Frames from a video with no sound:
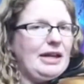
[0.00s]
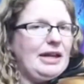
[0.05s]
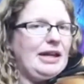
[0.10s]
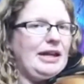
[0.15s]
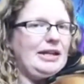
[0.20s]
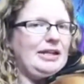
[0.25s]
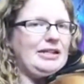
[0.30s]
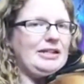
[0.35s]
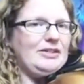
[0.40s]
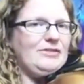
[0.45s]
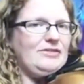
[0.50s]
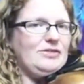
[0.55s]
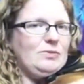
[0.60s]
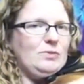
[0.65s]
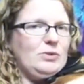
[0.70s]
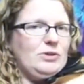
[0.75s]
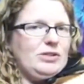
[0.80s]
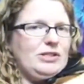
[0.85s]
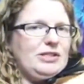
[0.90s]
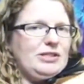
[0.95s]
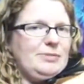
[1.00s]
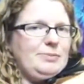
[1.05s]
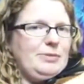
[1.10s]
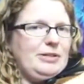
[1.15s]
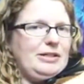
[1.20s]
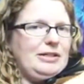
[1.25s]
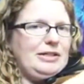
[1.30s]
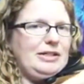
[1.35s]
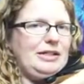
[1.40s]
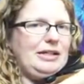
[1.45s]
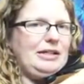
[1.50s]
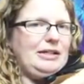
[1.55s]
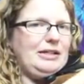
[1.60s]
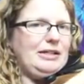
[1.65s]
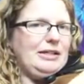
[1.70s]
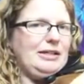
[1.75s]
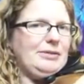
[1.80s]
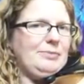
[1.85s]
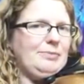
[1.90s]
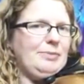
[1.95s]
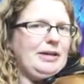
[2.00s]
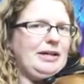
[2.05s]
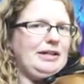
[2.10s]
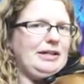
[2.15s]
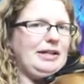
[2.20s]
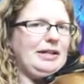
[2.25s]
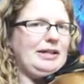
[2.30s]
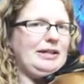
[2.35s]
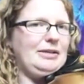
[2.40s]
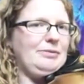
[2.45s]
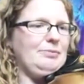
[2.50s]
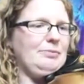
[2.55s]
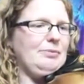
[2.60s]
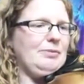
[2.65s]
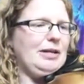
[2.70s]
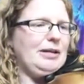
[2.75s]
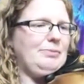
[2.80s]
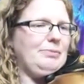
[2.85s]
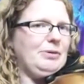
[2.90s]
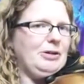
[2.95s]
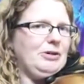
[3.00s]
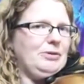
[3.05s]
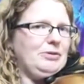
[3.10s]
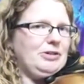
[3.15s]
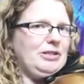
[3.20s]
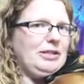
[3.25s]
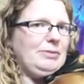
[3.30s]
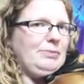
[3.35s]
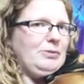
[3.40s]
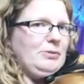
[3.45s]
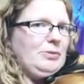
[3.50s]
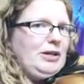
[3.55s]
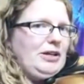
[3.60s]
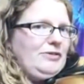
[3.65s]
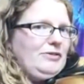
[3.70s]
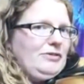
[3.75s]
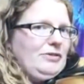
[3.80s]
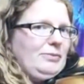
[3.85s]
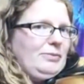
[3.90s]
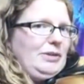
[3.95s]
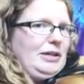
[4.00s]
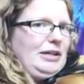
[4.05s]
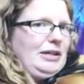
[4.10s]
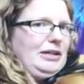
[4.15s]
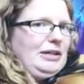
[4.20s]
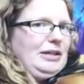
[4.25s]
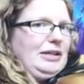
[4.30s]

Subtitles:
And it gives more stability by letting my bow tip away from me.